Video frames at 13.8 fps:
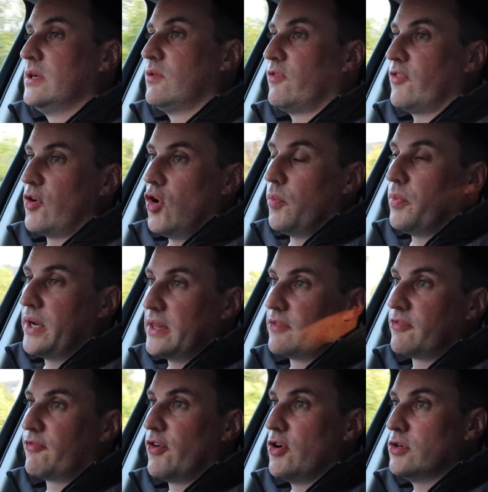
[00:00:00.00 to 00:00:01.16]
for opening the
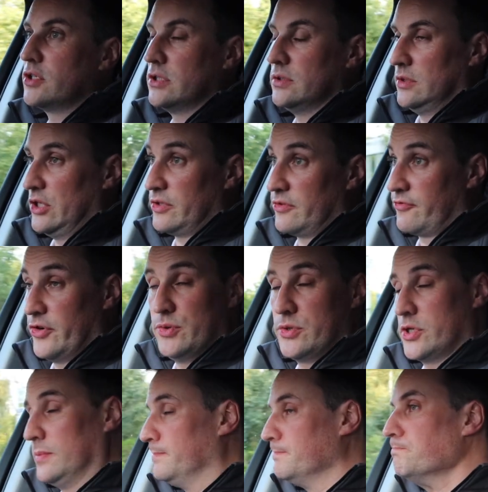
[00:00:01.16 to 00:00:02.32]
frunk or the
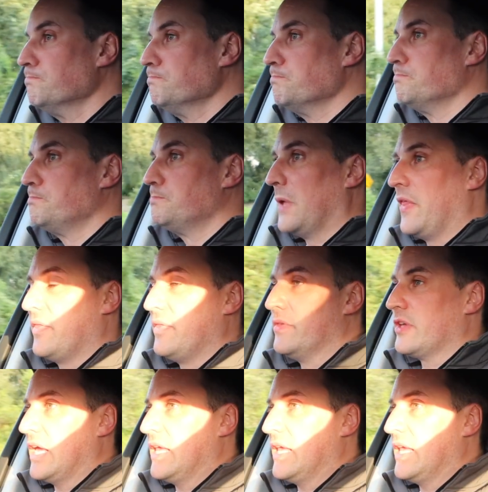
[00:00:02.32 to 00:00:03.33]
fruit. And